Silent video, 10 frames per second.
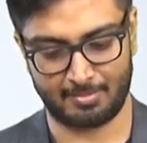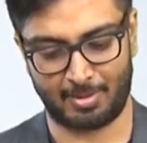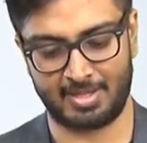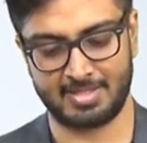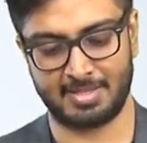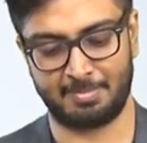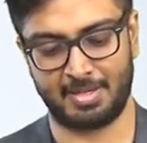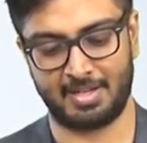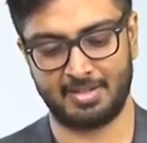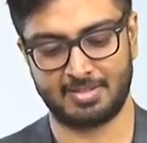
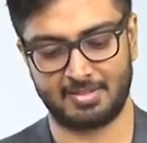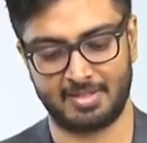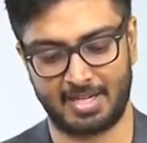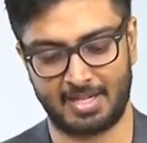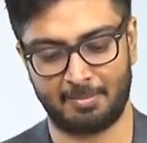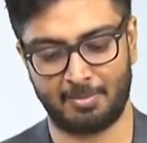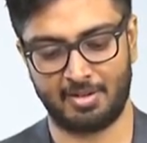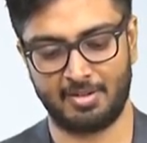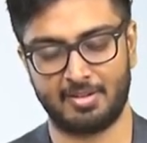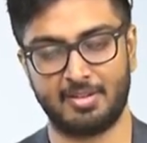repeated. So the data
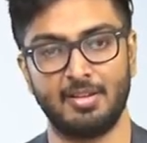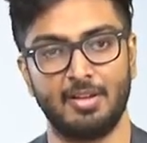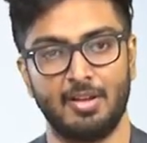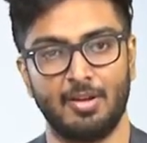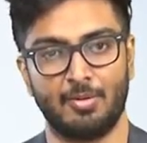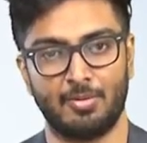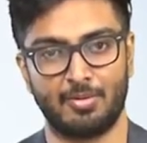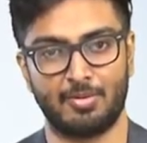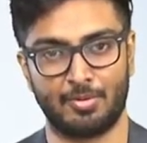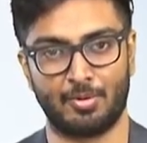point
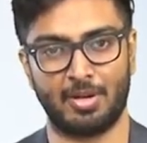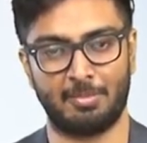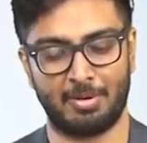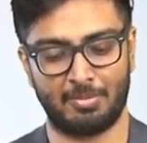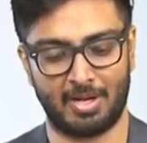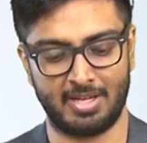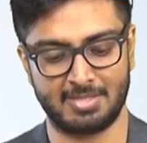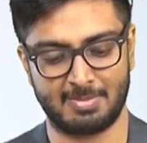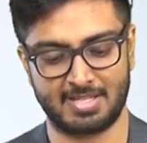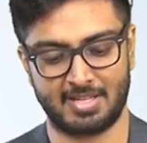row number one
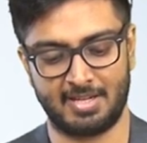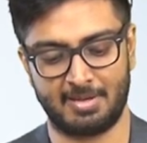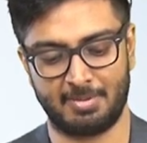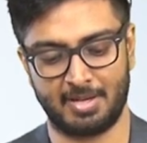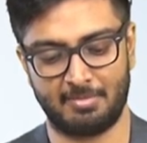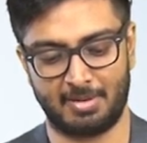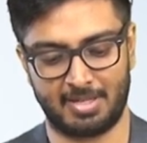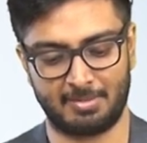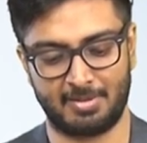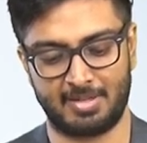is basically repeated
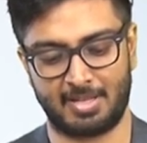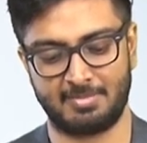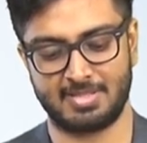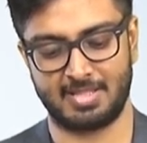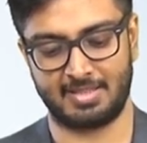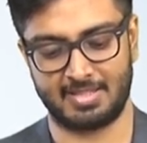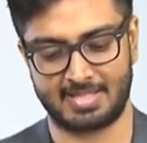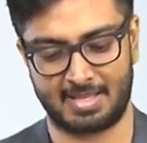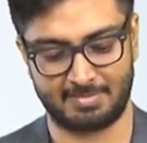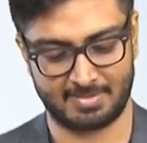multiple times in the
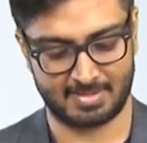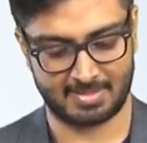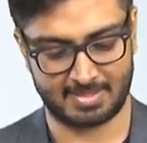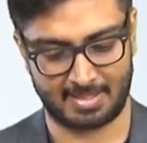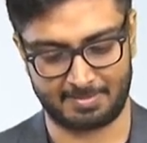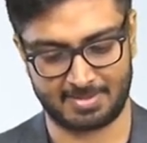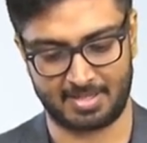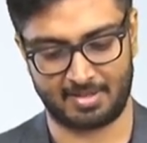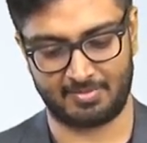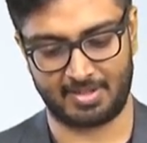same
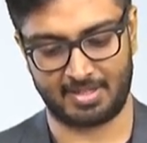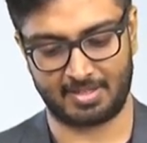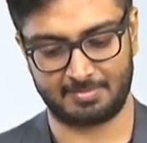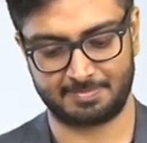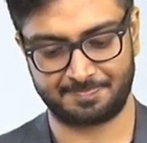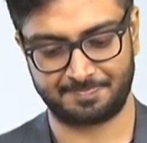subset of data.